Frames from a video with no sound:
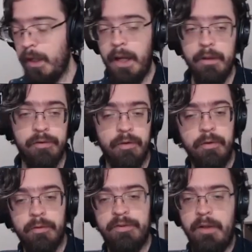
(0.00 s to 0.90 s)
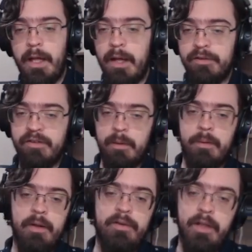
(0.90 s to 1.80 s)
And so you'll see as step
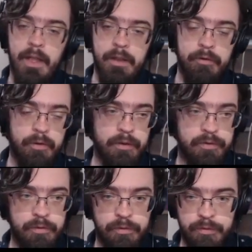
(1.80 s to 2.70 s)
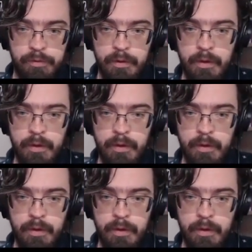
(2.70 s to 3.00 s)
ID increases,